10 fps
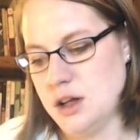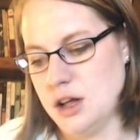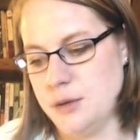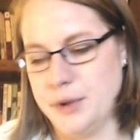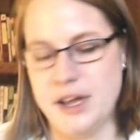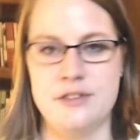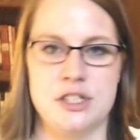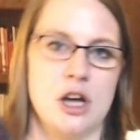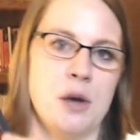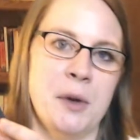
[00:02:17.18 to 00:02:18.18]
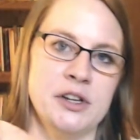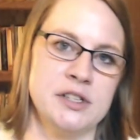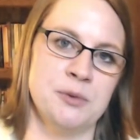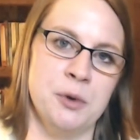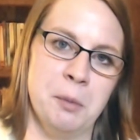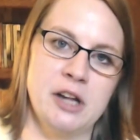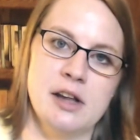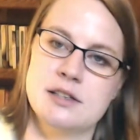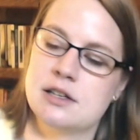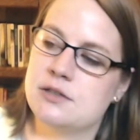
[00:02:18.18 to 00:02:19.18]
Um, I have to talk about this in one of my
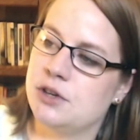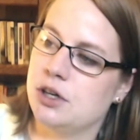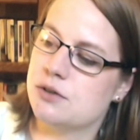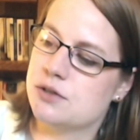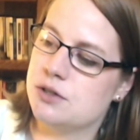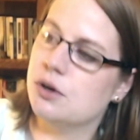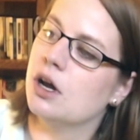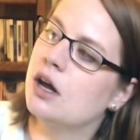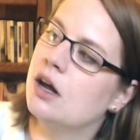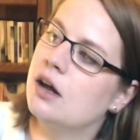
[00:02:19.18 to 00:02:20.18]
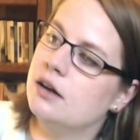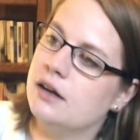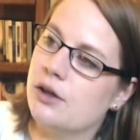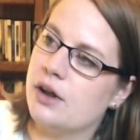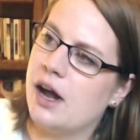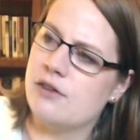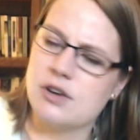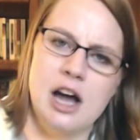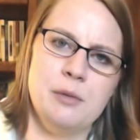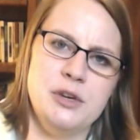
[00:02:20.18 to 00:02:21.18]
classics videos soon. Now that I have a
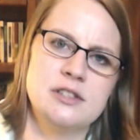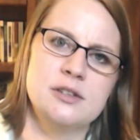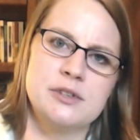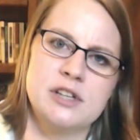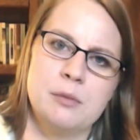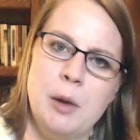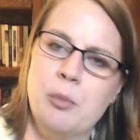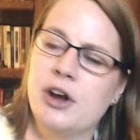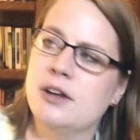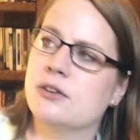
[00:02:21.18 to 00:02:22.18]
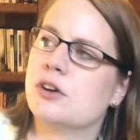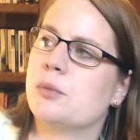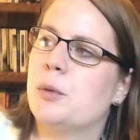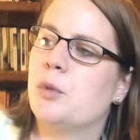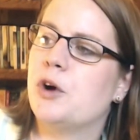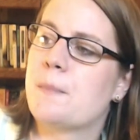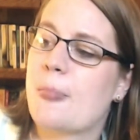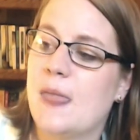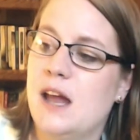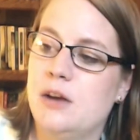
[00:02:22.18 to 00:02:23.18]
copy, so it's on my brain a little bit more.
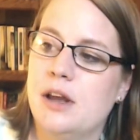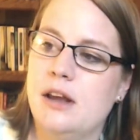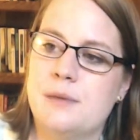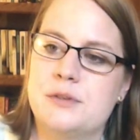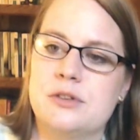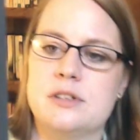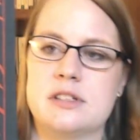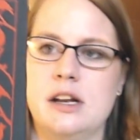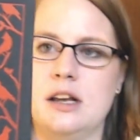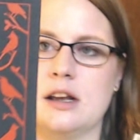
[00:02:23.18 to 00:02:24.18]
Anyway, absolutely stunning.